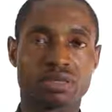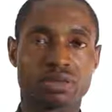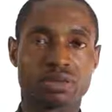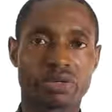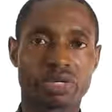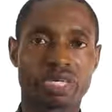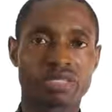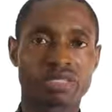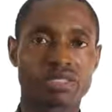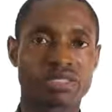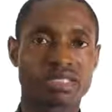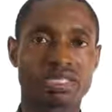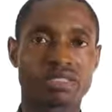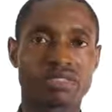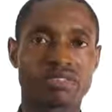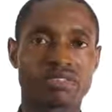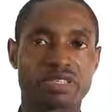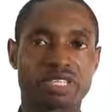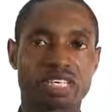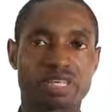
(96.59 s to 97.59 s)
Correct
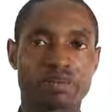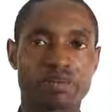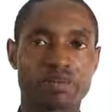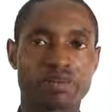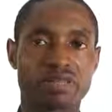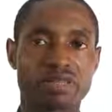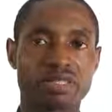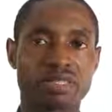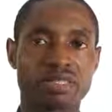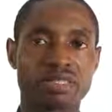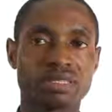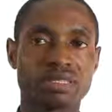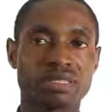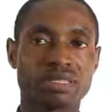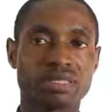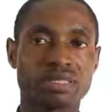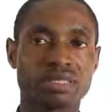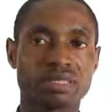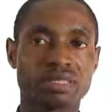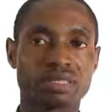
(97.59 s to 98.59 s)
size of cable
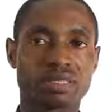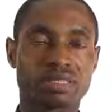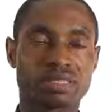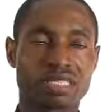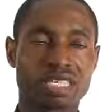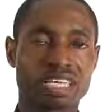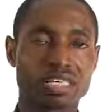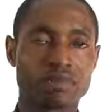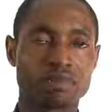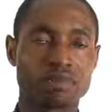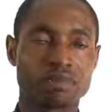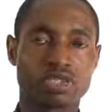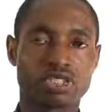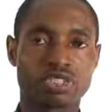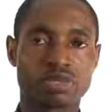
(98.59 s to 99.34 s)
type